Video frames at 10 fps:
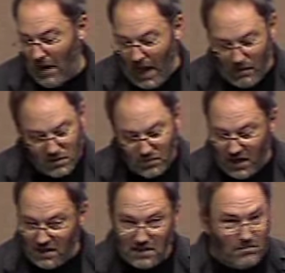I was
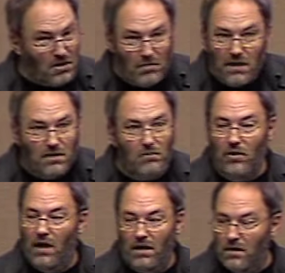playing something based on
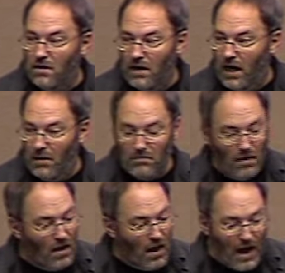Mary Had a Little Lamb.
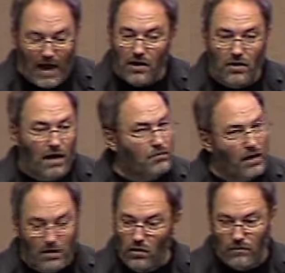I could not play
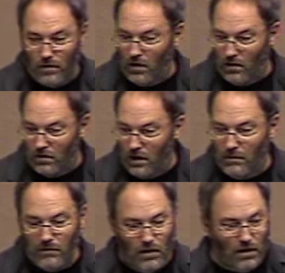it note for note. I
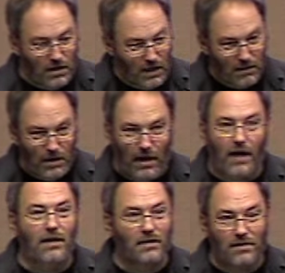mean, if you held a gun to my
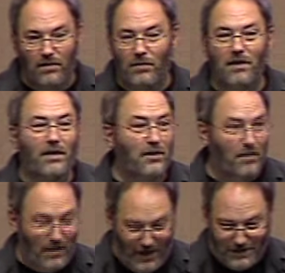head, it'd be the end of your
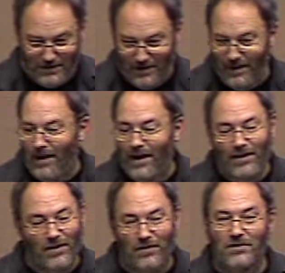class.
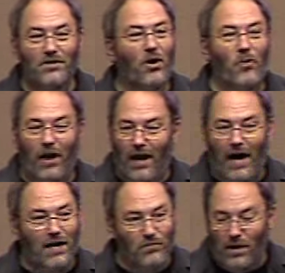There's no way
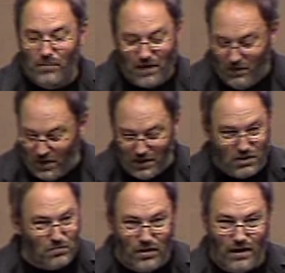I could replicate what I
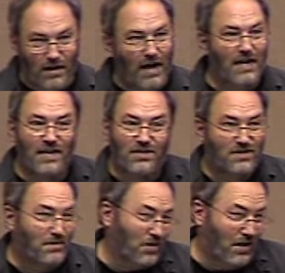just played. I could get you
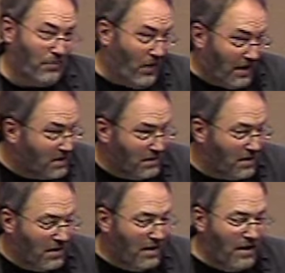something approximate,
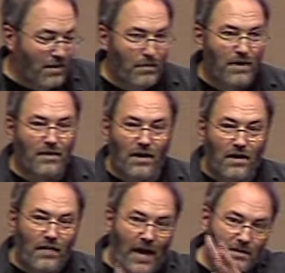but
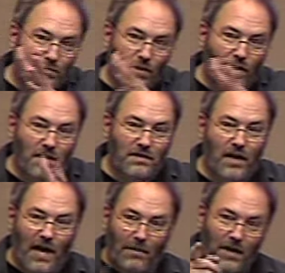that period in
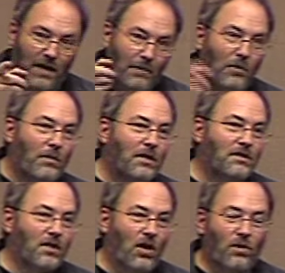time, that couple
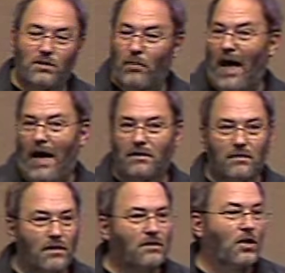minutes ago, is past.
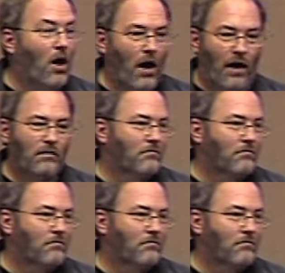It's gone.